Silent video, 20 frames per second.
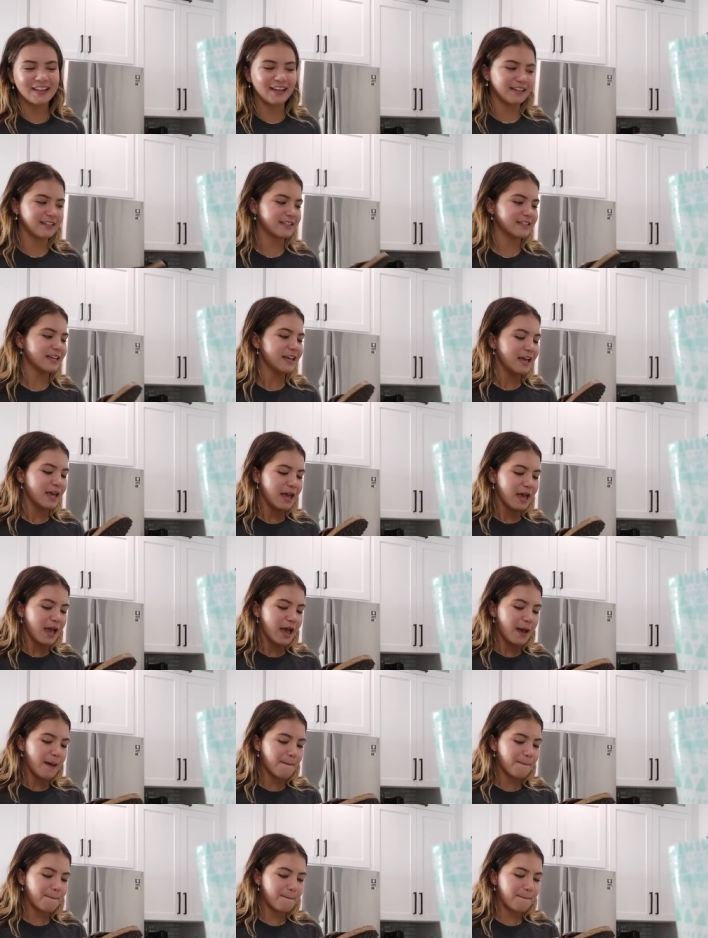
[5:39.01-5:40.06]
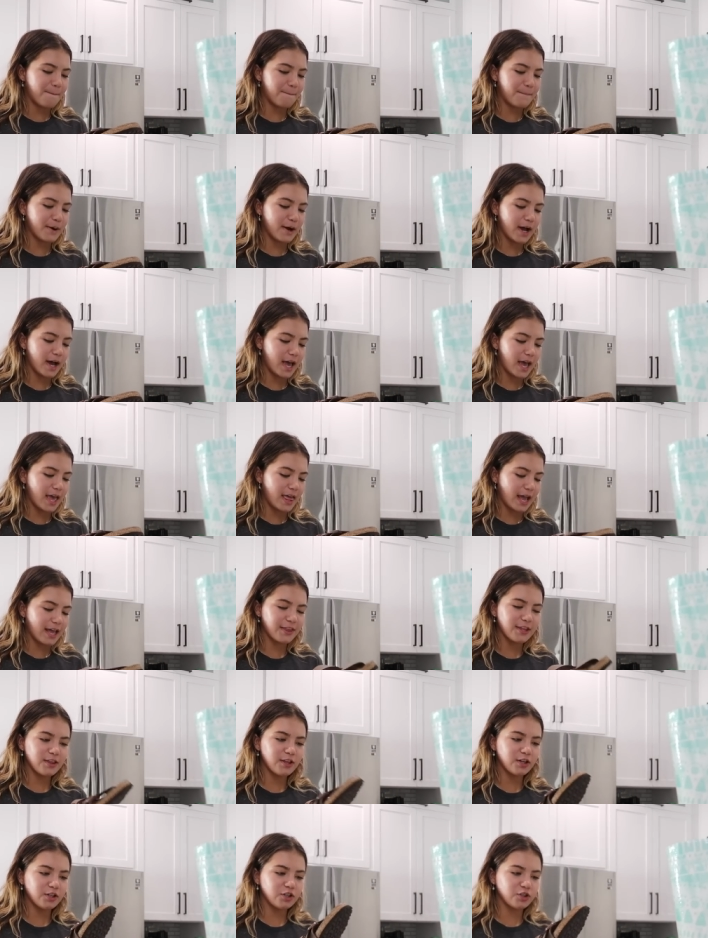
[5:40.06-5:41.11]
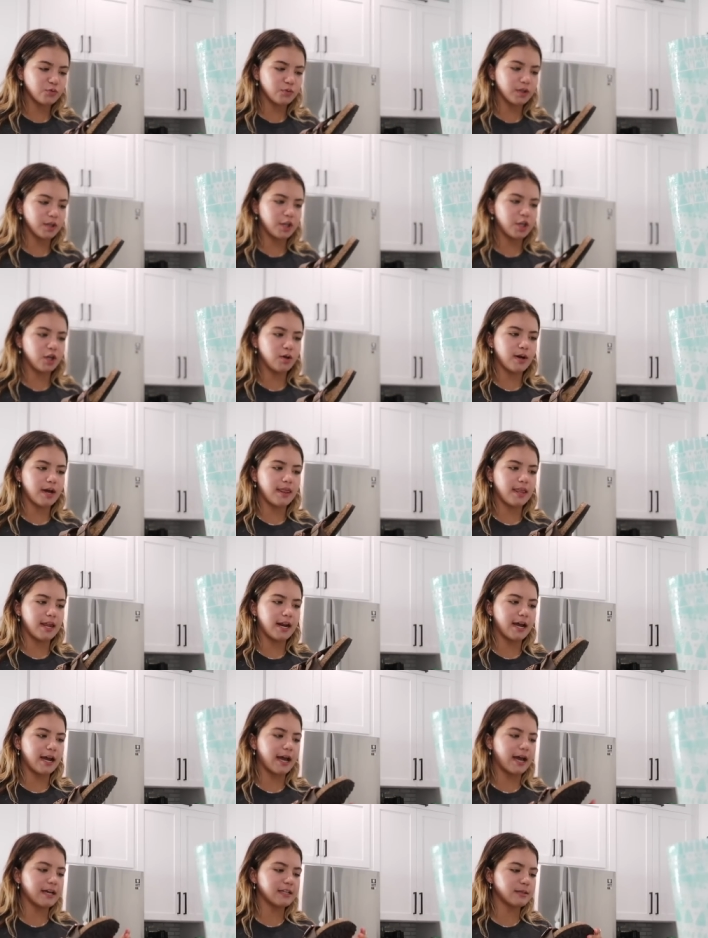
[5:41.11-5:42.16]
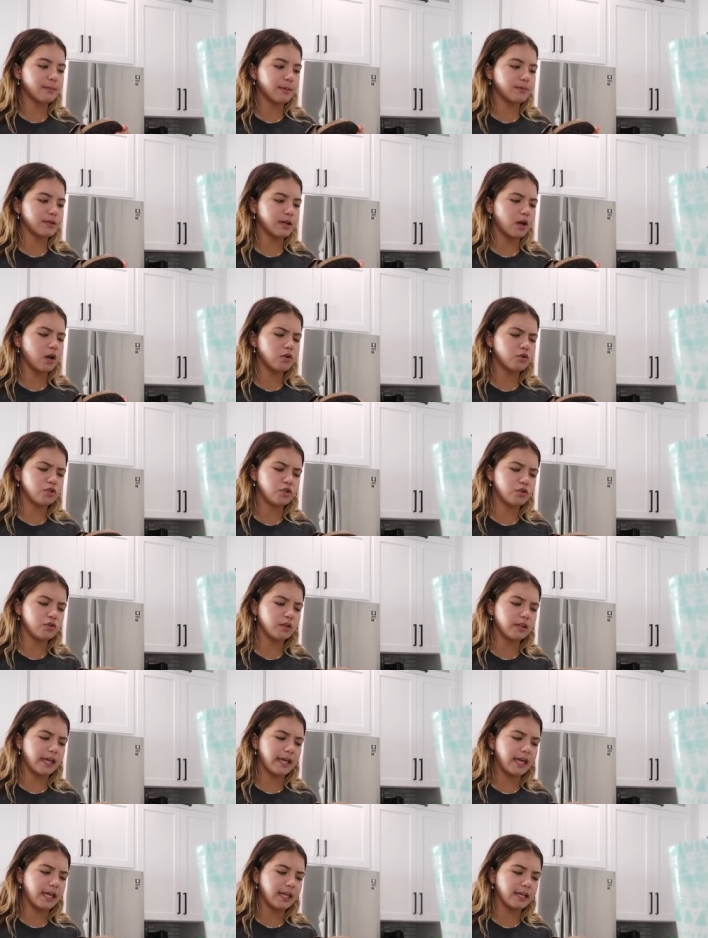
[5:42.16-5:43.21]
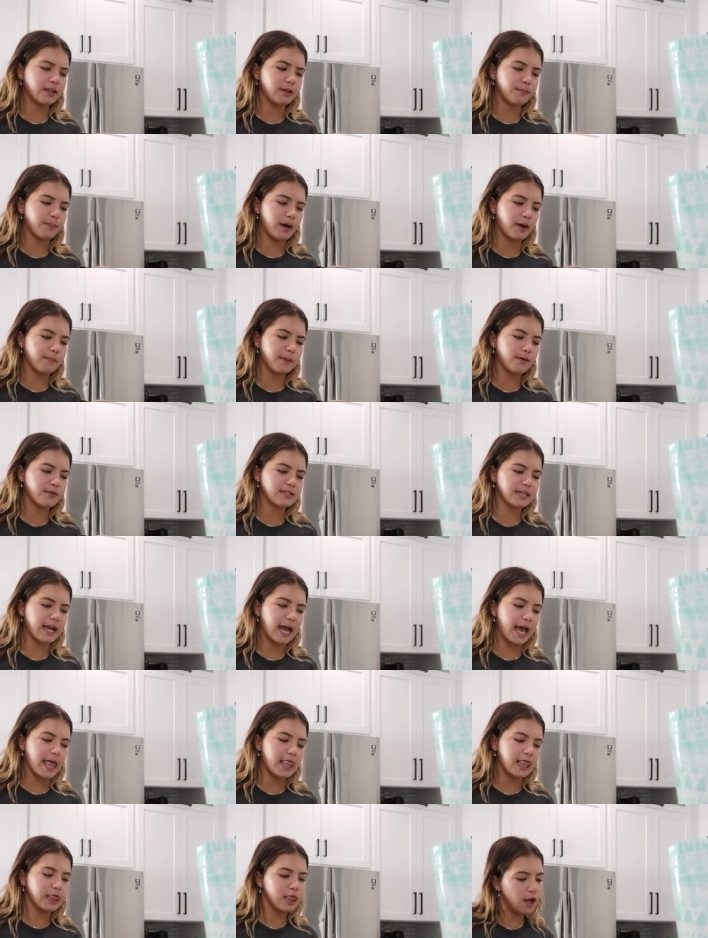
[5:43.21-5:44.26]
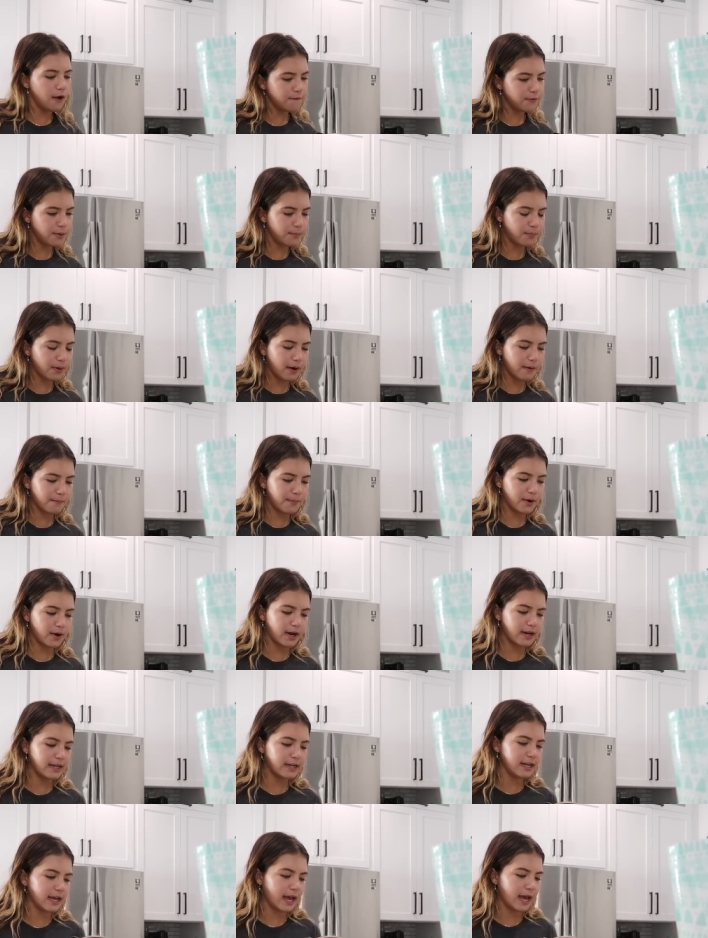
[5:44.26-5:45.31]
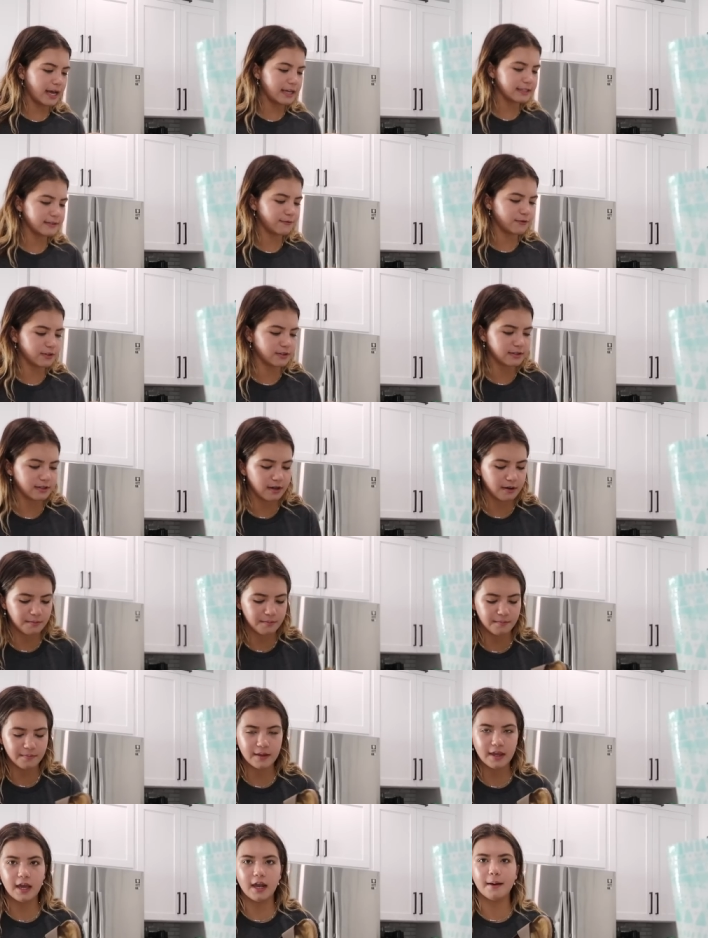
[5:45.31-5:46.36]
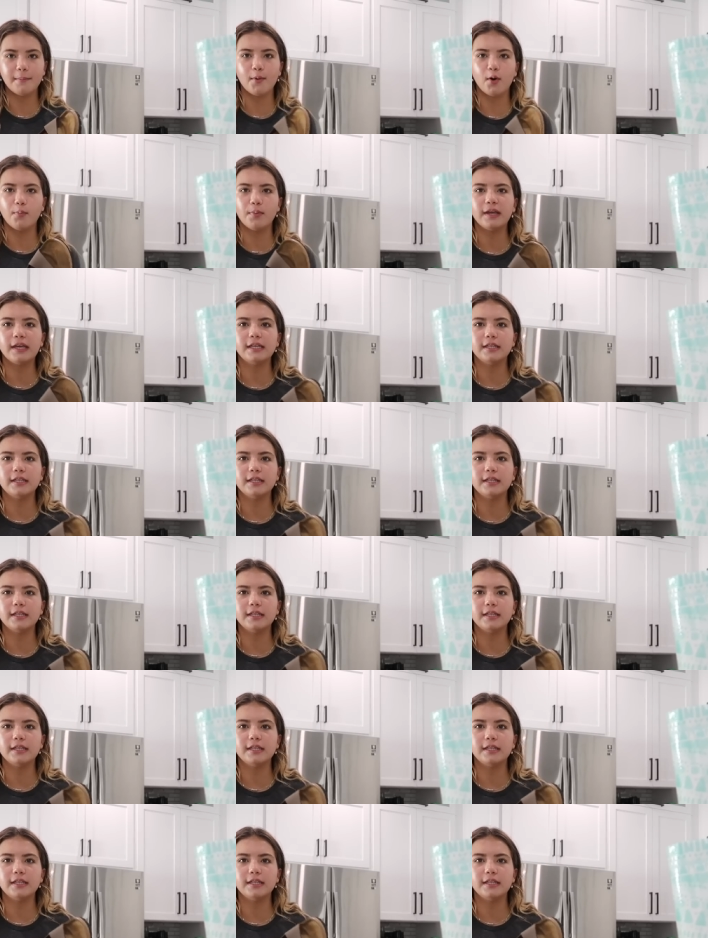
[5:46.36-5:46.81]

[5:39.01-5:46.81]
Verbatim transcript: yes. present. But I think they're just really cute. And then I asked him, I was like, oh, do you like like the brown pair? He's like, I love the brown pair. I need to ask for some. And I'm hoping